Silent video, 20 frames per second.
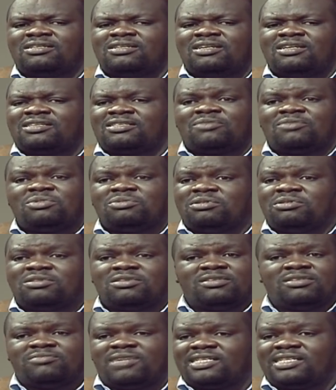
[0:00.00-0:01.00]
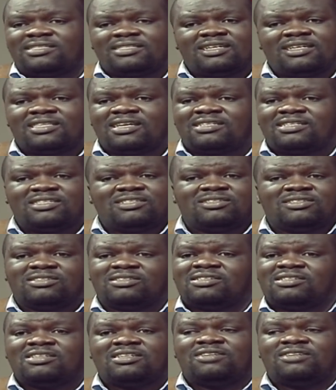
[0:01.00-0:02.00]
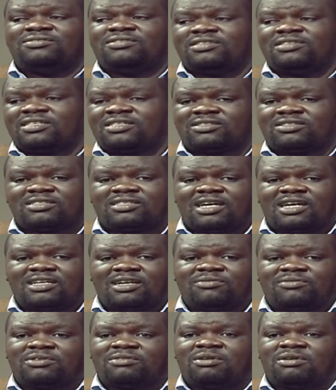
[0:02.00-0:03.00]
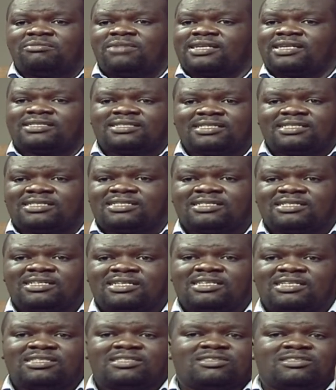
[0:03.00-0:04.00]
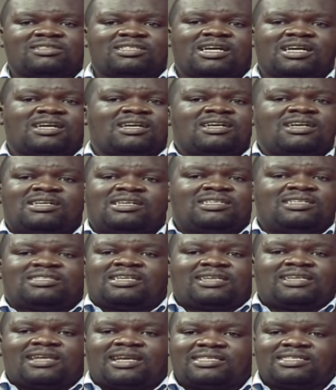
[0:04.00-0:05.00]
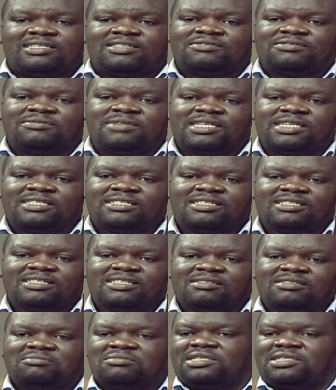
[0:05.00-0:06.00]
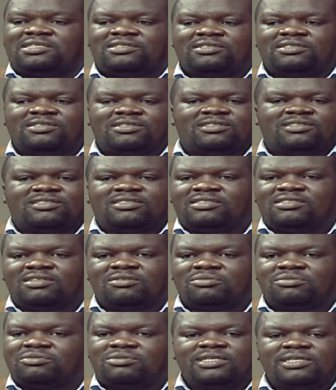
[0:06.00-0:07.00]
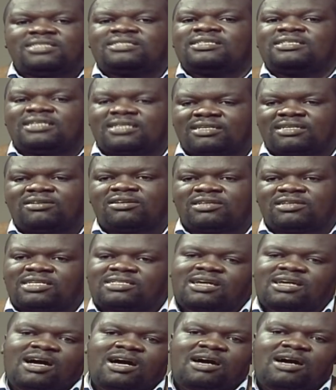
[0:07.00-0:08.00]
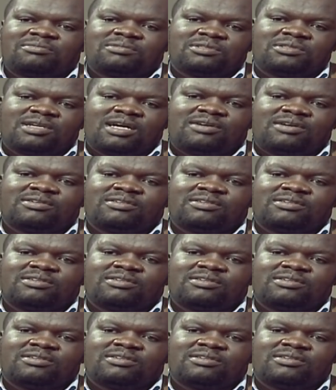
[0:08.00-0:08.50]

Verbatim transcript: Some people might say that, you know, refusing to stand up from a bus seat is not a, such an achievement. But, you know, you know, we still recognize her up to now.